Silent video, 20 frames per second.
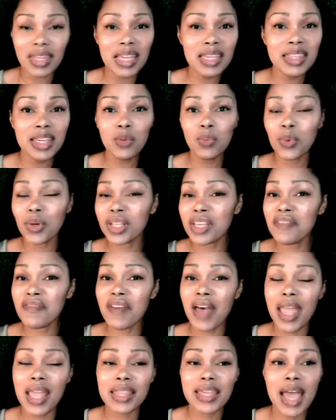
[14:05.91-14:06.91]
They really
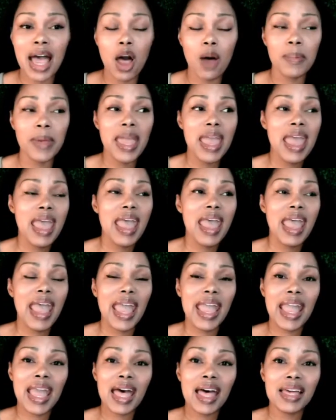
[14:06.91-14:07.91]
value the help.
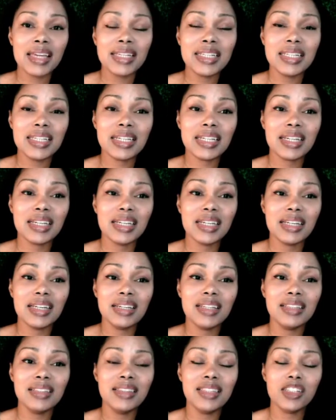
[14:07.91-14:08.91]
And
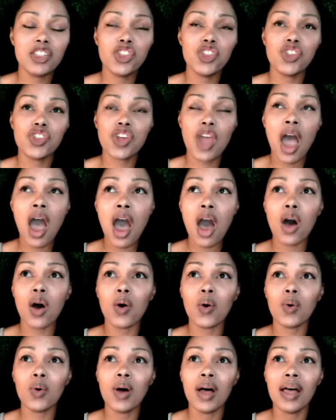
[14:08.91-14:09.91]
the
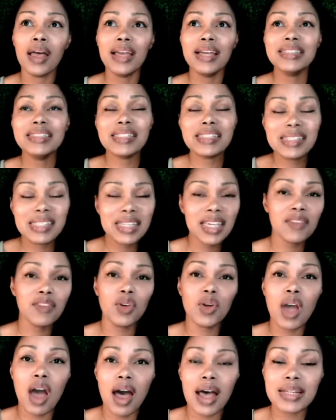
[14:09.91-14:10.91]
show, just to give you
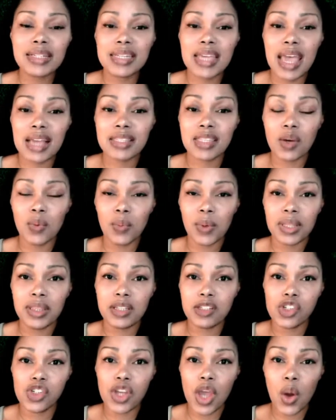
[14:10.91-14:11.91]
context on what the
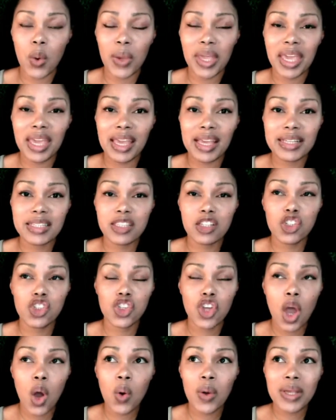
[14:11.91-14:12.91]
show
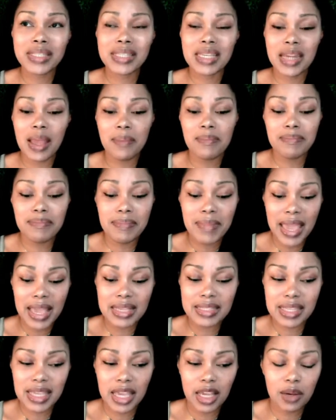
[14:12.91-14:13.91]
is an
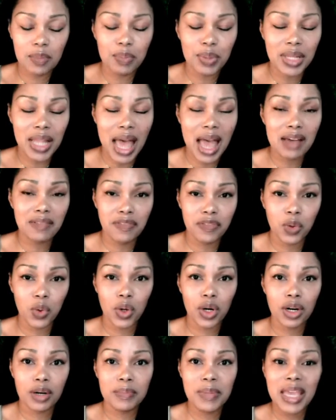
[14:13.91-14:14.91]
amazing
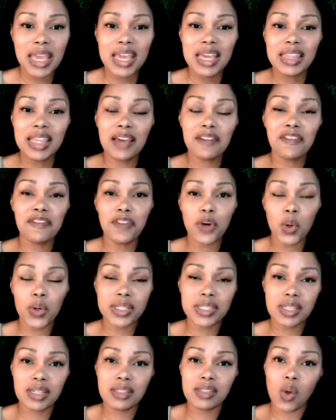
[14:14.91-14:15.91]
platform that
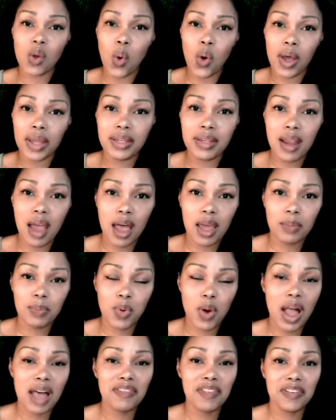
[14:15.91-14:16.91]
focuses on
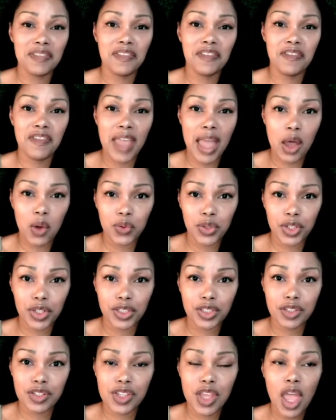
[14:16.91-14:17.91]
nonprofit
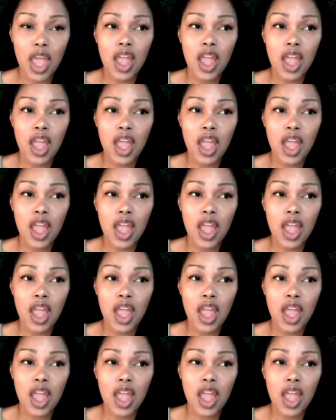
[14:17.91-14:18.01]
founders.